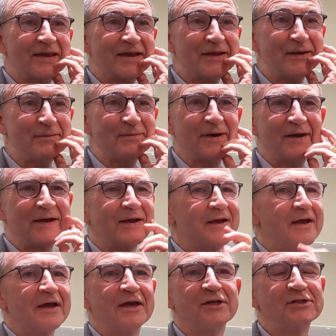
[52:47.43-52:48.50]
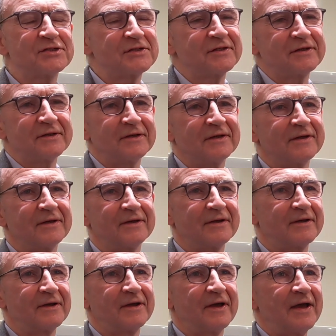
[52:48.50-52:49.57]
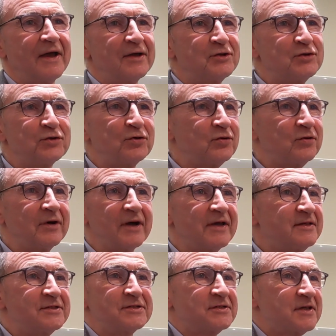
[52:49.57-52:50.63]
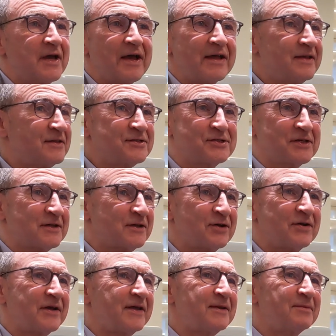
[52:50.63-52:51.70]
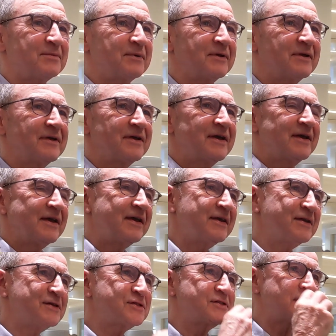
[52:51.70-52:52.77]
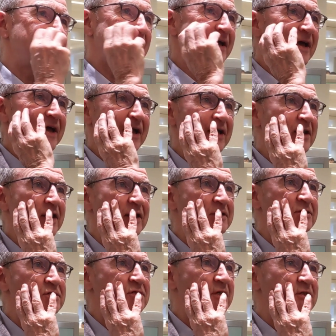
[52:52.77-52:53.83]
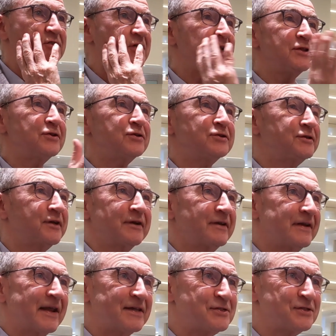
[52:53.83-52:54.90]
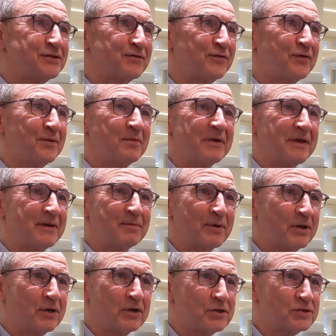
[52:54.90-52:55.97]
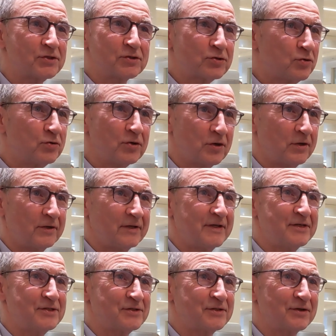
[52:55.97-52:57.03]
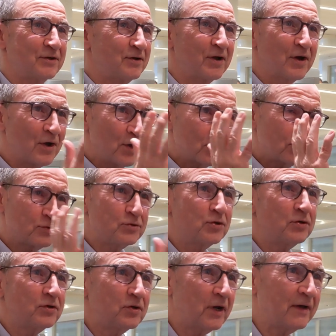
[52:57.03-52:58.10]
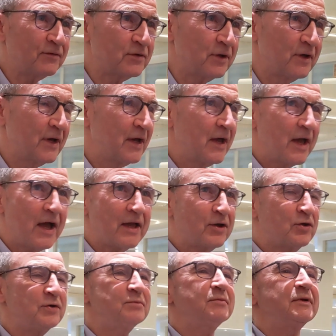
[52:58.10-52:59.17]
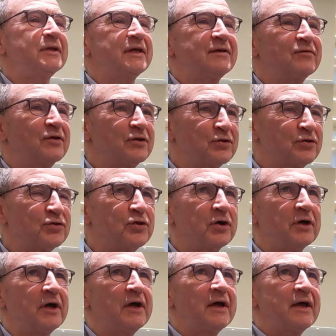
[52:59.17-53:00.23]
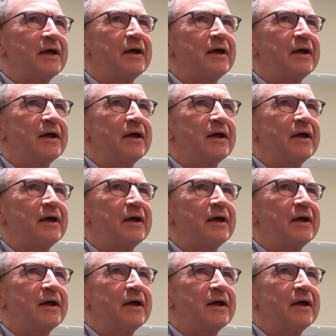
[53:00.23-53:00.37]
Get him. It's it's incredible. It is. It's salutary lesson for me, because do not listen. You have to. I couldn't believe it. You thought,